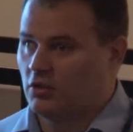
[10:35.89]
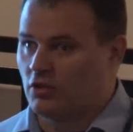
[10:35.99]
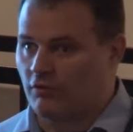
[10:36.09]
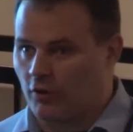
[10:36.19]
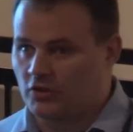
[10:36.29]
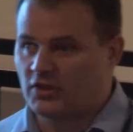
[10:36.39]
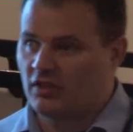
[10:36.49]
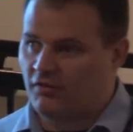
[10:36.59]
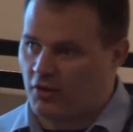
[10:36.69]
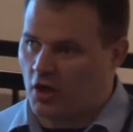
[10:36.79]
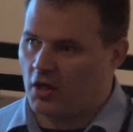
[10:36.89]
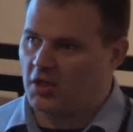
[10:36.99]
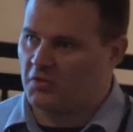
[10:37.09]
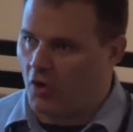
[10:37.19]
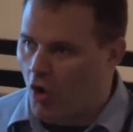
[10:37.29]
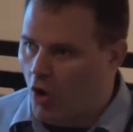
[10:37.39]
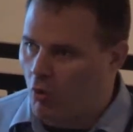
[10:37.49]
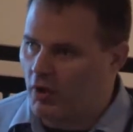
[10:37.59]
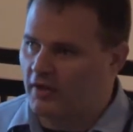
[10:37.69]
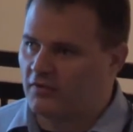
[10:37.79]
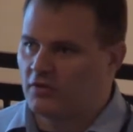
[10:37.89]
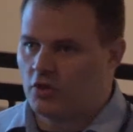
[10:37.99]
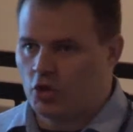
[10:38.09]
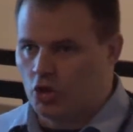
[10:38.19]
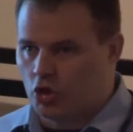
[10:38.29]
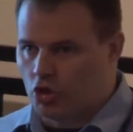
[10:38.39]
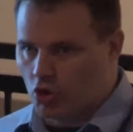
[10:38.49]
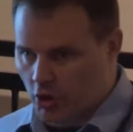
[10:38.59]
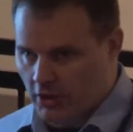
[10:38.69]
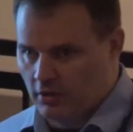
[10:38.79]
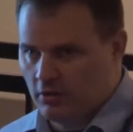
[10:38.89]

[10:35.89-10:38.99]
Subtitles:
Diversity of thought is always good.